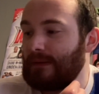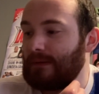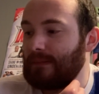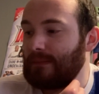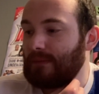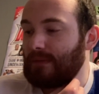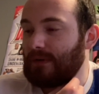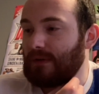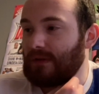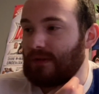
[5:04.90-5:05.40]

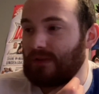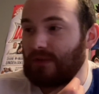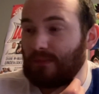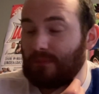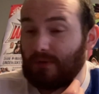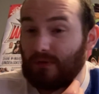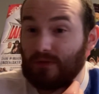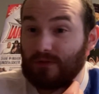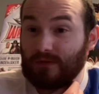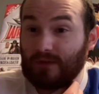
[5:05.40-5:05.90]
But he did
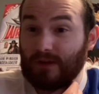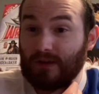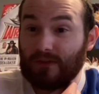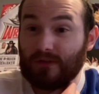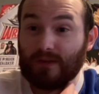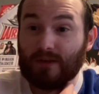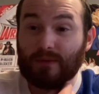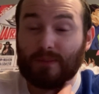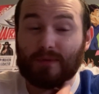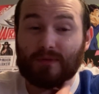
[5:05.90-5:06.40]
apologize
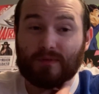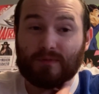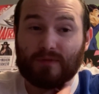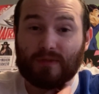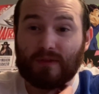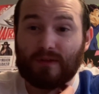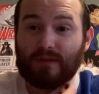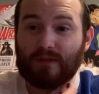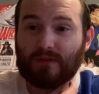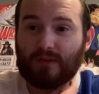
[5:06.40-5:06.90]
there about different
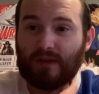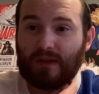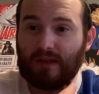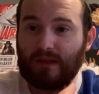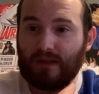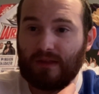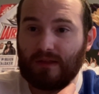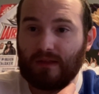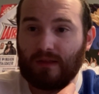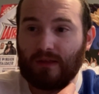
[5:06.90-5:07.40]
things,
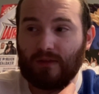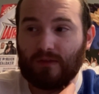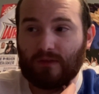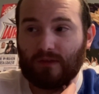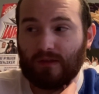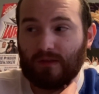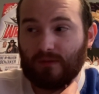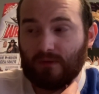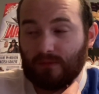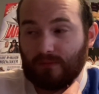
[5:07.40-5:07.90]
and he
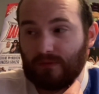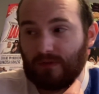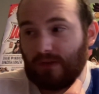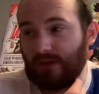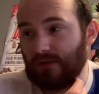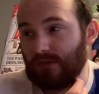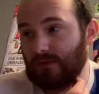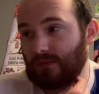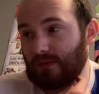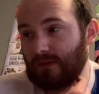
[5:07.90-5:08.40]
said he hoped he
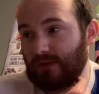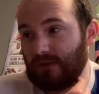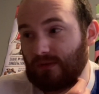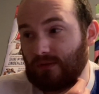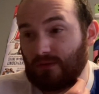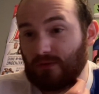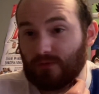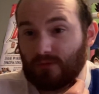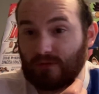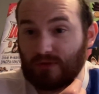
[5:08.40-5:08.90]
could
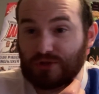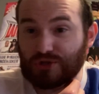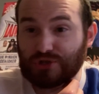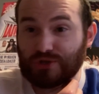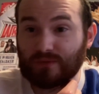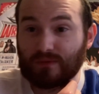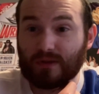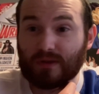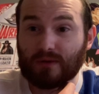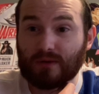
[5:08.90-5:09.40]
rekindle his
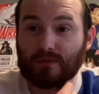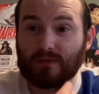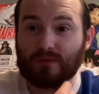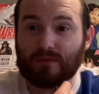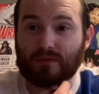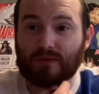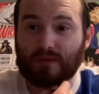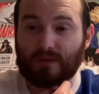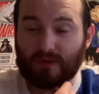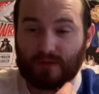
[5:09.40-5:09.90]
relationship there with
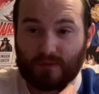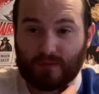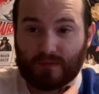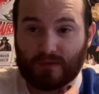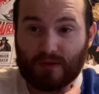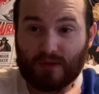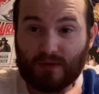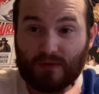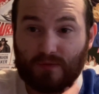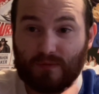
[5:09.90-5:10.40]
the different
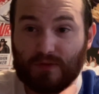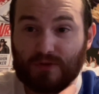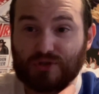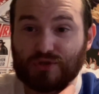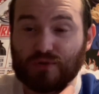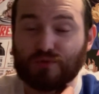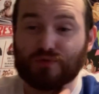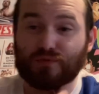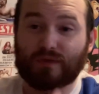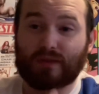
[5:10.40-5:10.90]
talents of
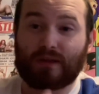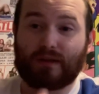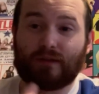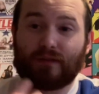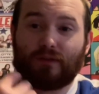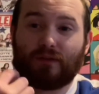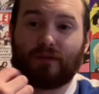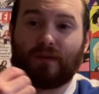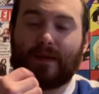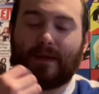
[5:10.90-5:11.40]
children there.
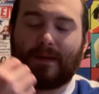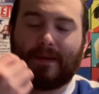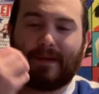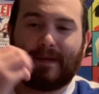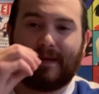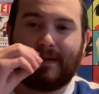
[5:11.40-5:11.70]
So yeah.